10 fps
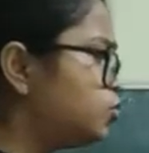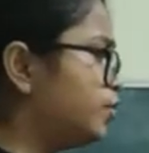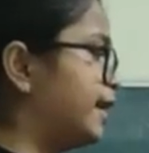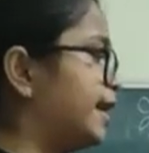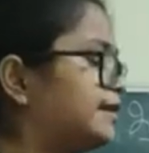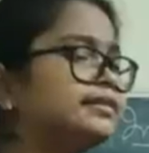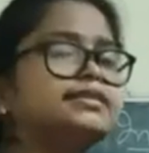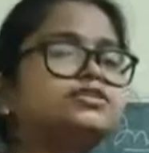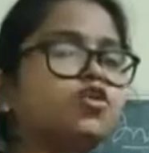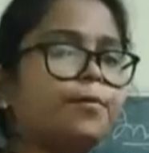to get
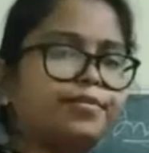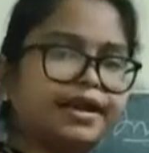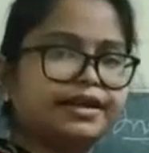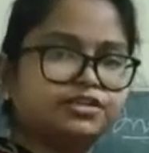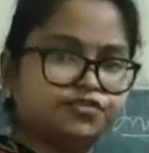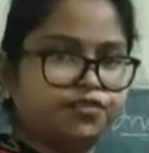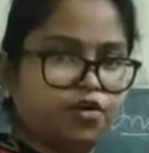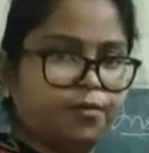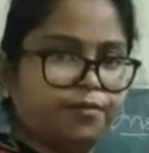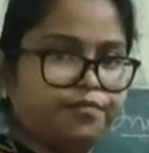these operands
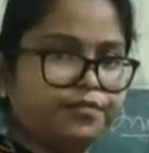from?